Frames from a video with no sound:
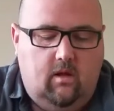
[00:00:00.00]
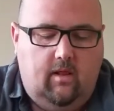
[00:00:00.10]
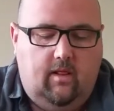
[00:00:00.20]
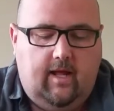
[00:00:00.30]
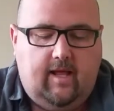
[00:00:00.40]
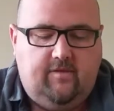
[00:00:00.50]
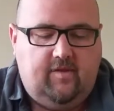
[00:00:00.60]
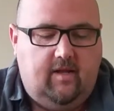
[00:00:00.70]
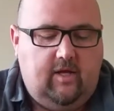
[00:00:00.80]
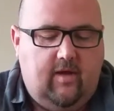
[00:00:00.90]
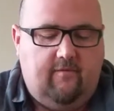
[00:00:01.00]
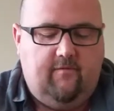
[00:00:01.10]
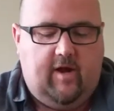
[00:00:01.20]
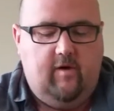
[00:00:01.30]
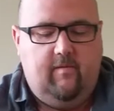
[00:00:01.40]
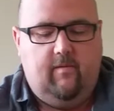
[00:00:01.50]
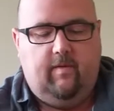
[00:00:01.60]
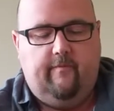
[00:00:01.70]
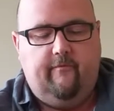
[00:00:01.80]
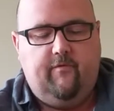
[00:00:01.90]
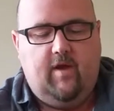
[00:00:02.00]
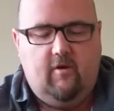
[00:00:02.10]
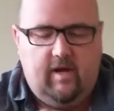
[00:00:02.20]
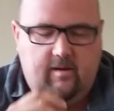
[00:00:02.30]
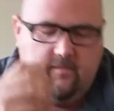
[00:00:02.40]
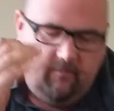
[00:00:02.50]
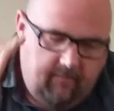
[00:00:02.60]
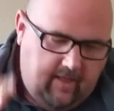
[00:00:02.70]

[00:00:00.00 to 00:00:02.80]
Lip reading: Like I said, you have varying